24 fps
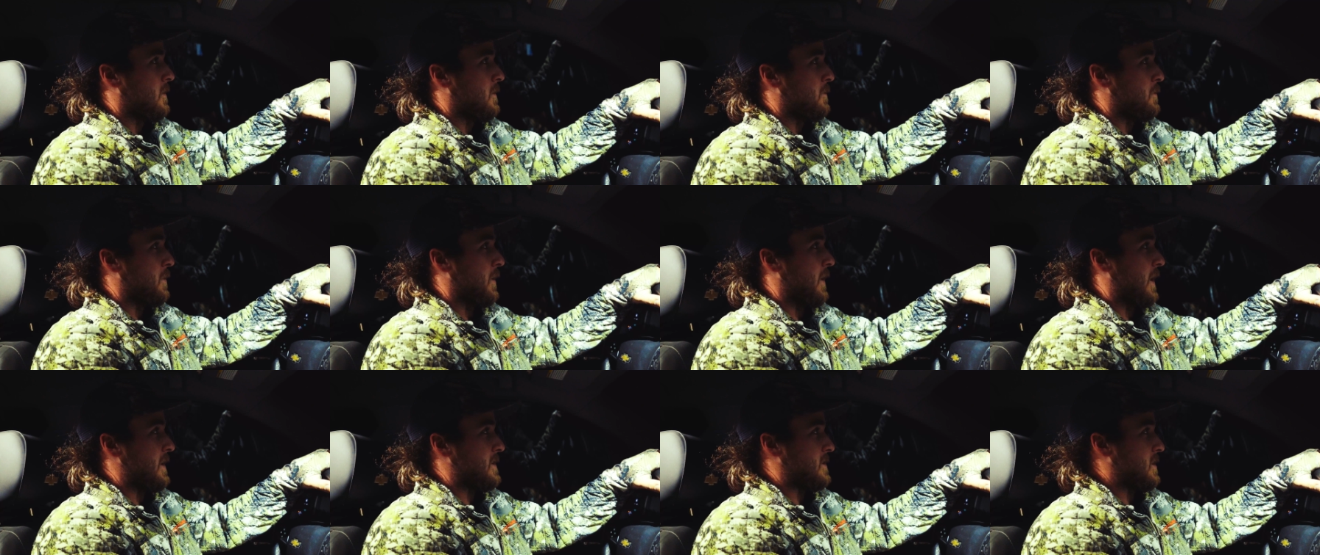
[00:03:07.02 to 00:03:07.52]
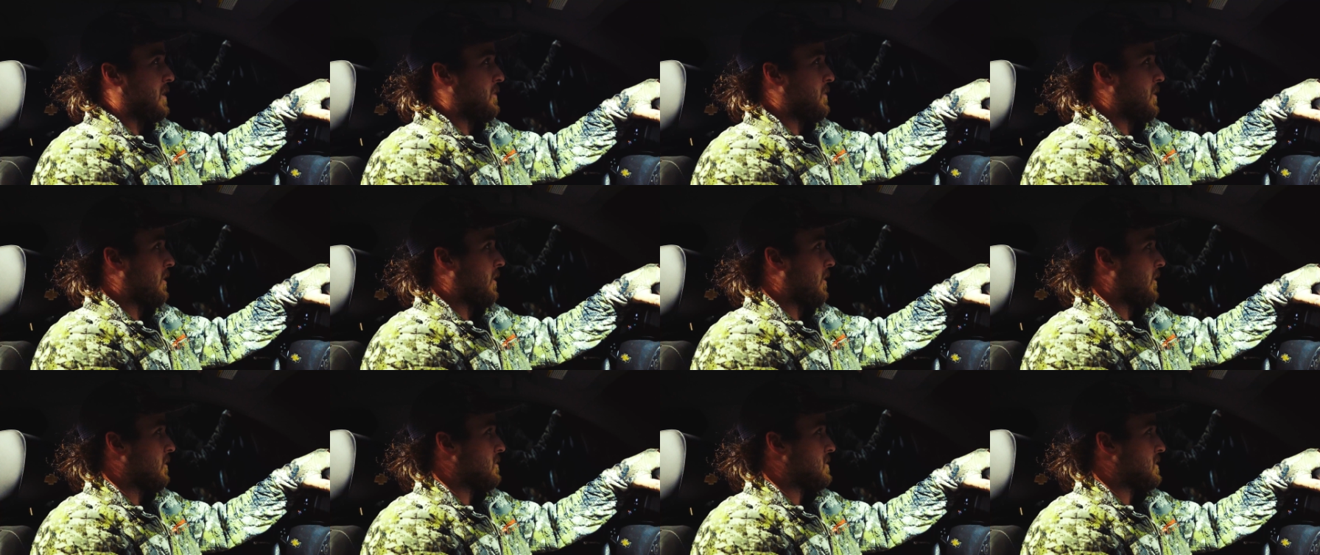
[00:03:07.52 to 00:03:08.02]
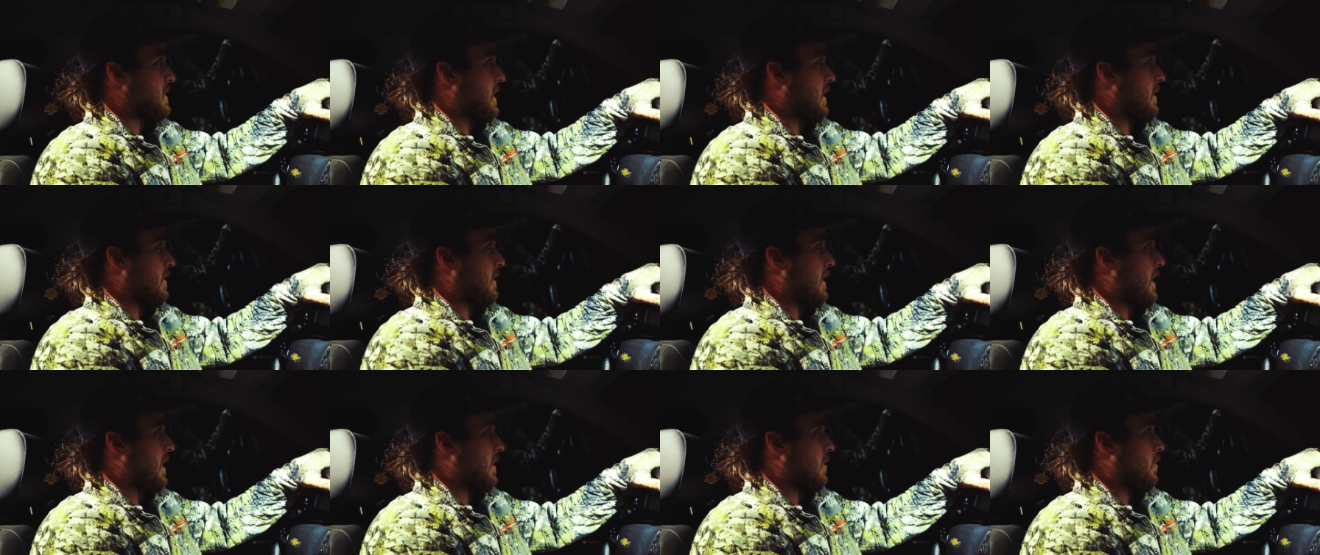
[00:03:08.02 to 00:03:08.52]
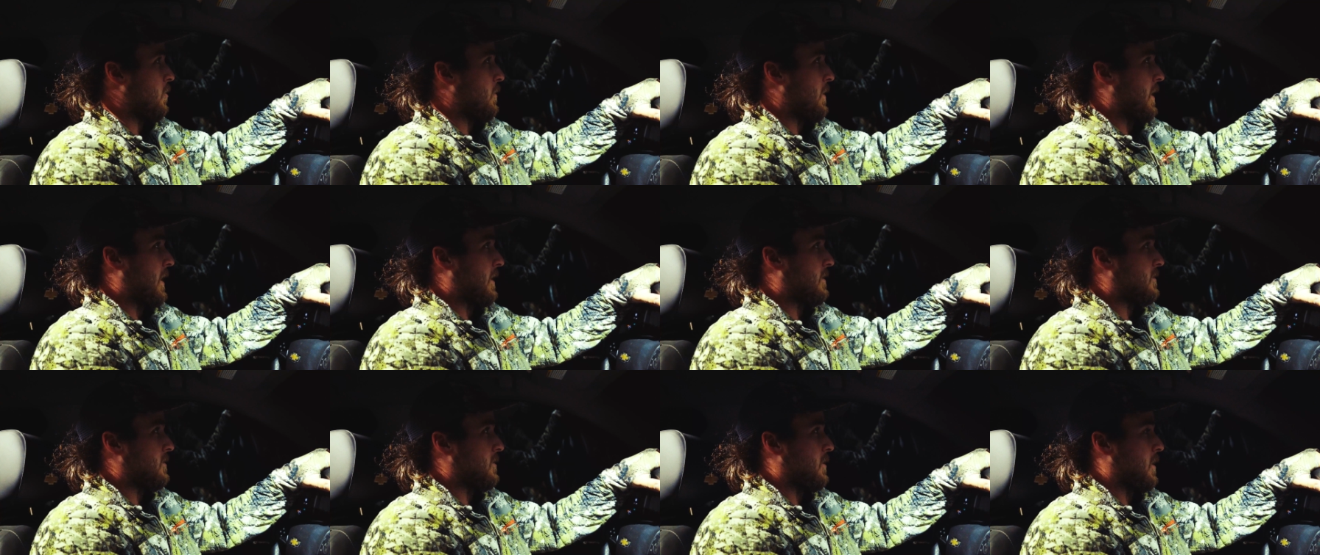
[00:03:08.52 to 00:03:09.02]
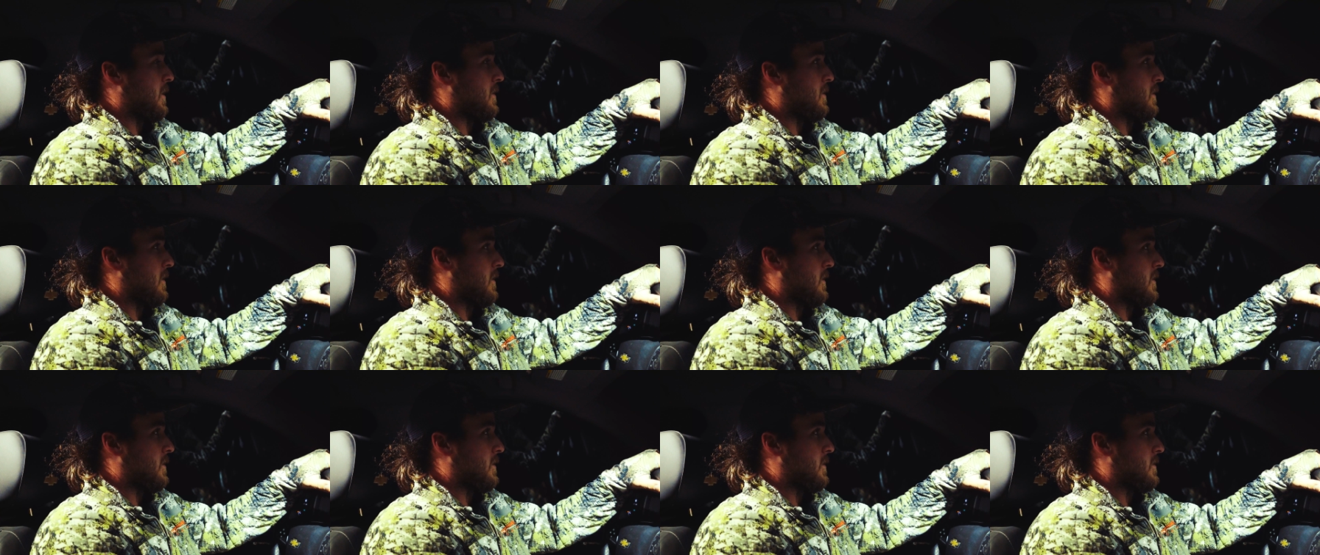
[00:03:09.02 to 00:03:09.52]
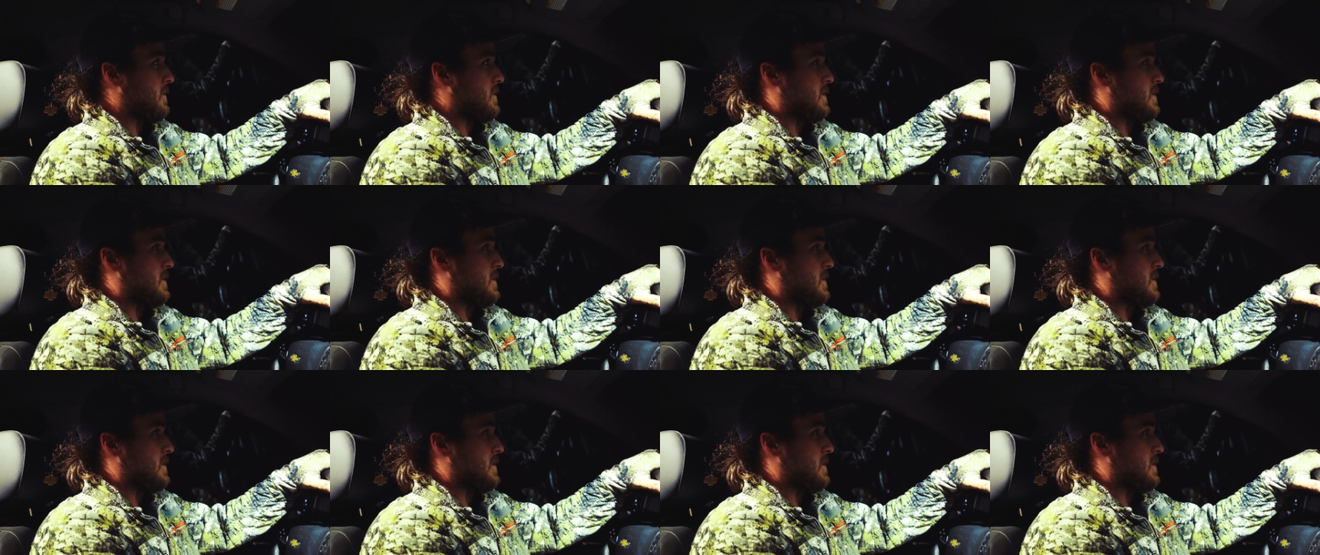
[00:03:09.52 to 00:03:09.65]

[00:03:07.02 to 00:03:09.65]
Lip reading: But that's going to be a hard stand to not go back to, I think.